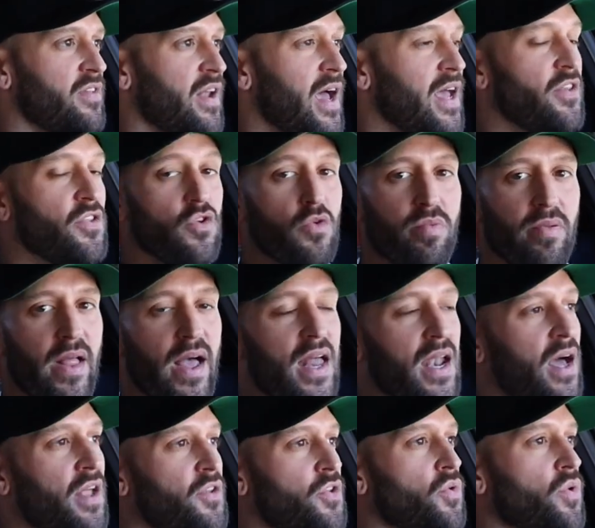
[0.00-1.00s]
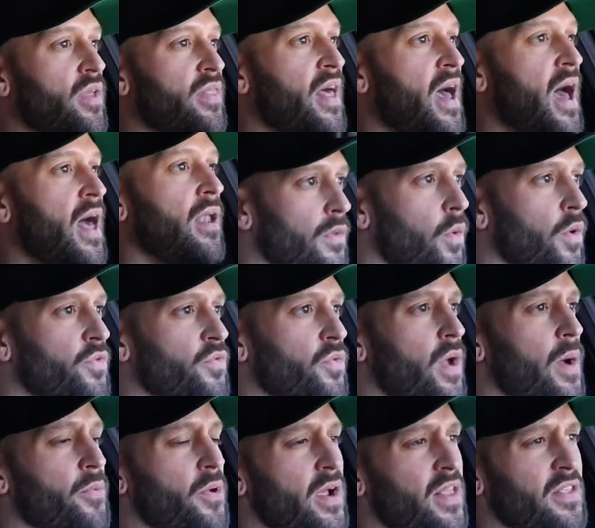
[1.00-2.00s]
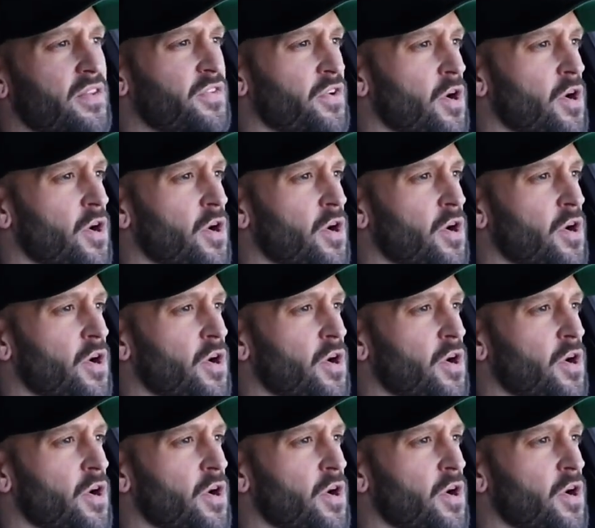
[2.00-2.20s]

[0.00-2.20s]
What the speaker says: and I do plan on doing that once we upgrade the